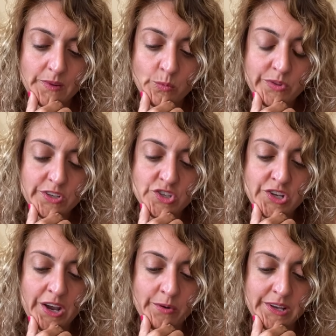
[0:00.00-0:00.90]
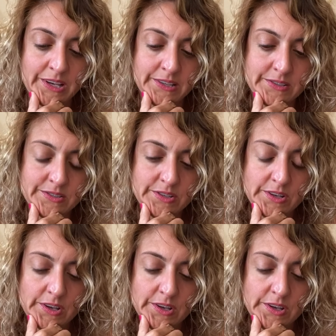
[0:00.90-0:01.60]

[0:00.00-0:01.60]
with the chariot